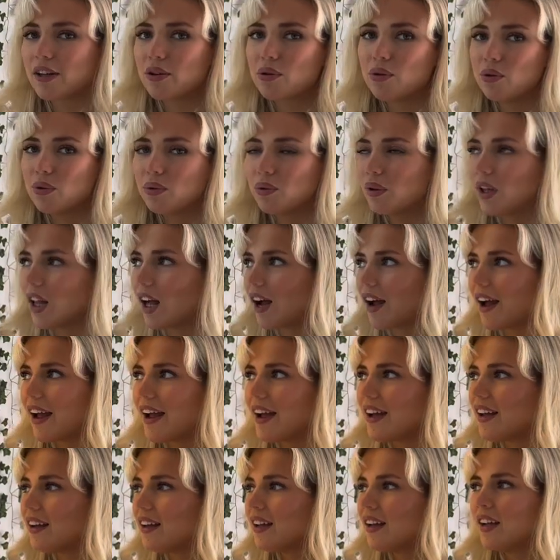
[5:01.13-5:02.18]
cool
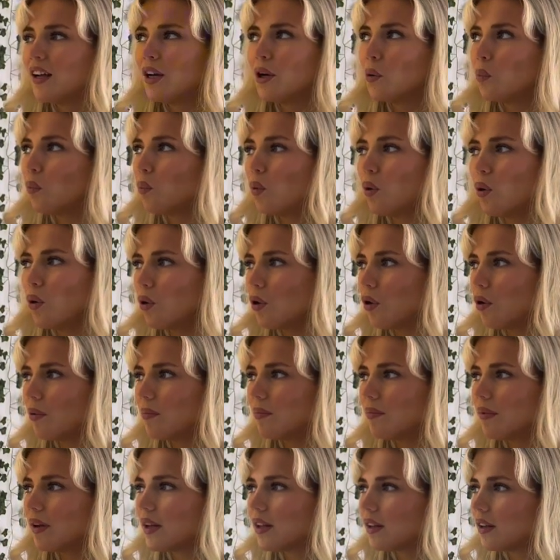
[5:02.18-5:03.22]
light,
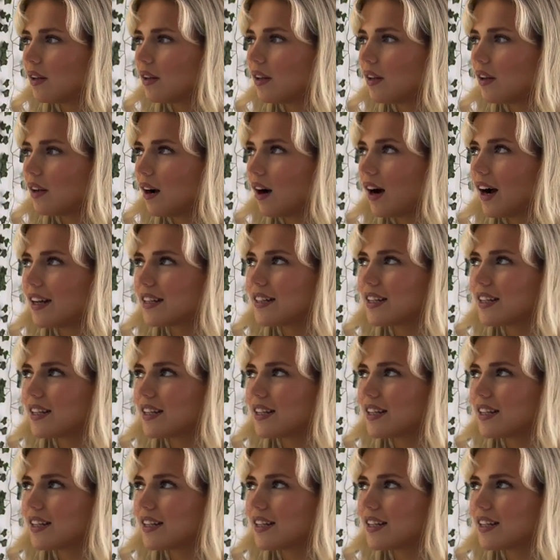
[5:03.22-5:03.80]
warm, I